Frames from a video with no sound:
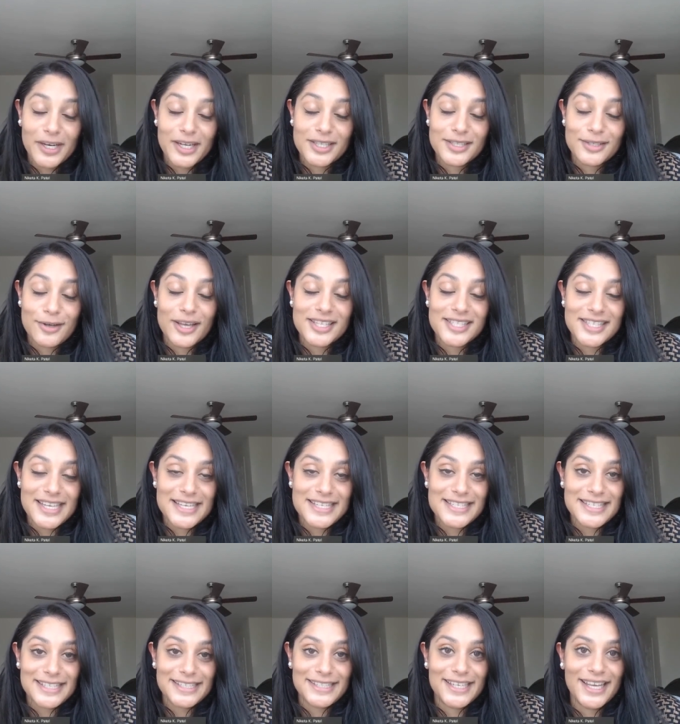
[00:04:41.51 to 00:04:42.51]
it's not as
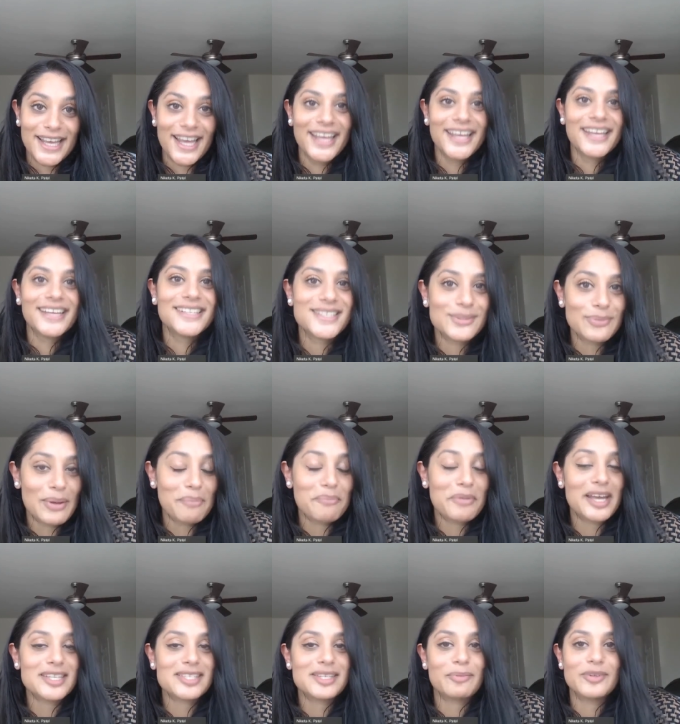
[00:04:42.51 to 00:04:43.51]
easy to swing
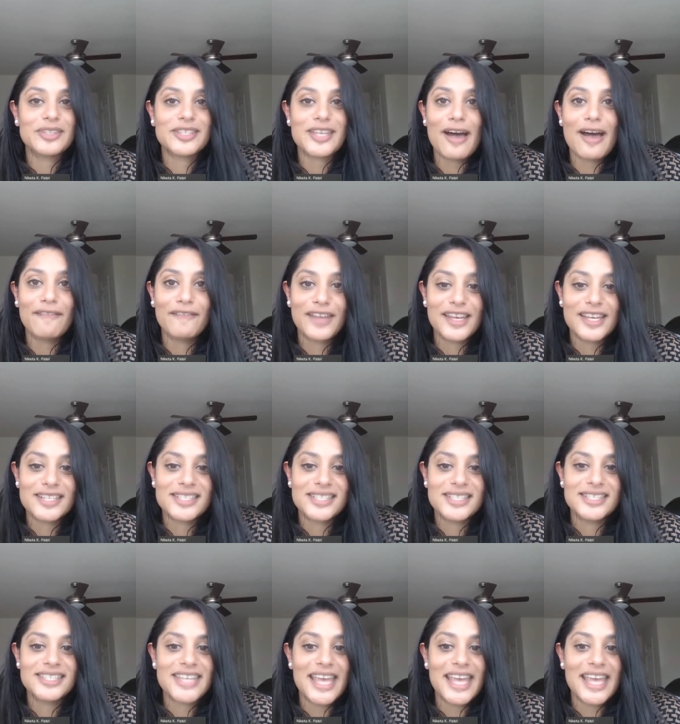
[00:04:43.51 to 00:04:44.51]
by someone's office
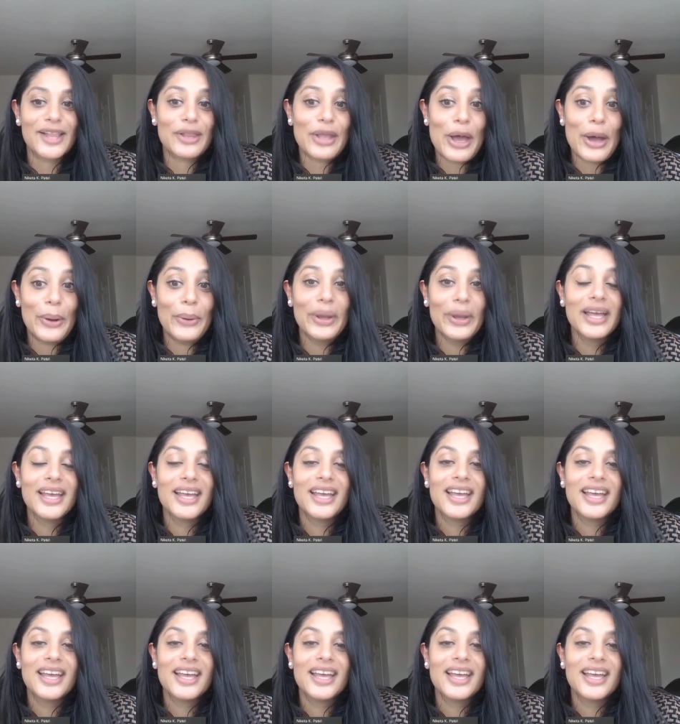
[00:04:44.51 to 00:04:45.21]
and say hello.